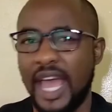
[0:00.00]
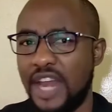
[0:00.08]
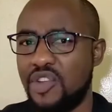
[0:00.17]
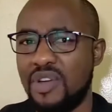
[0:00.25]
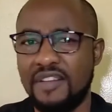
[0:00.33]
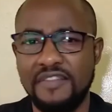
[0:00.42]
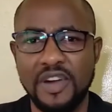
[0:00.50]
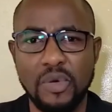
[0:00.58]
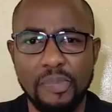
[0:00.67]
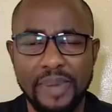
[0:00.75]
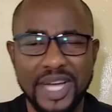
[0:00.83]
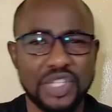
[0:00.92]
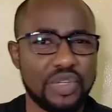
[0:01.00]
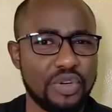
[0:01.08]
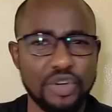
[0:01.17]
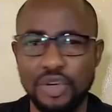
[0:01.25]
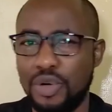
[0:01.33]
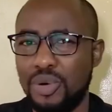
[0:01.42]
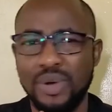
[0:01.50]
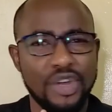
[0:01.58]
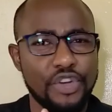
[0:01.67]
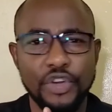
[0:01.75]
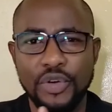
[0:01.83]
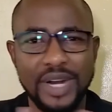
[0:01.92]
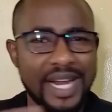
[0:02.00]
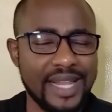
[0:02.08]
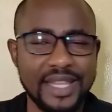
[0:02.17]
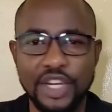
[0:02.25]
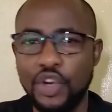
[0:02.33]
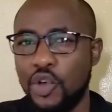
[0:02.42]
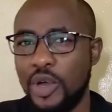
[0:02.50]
and you have no passion, no nothing,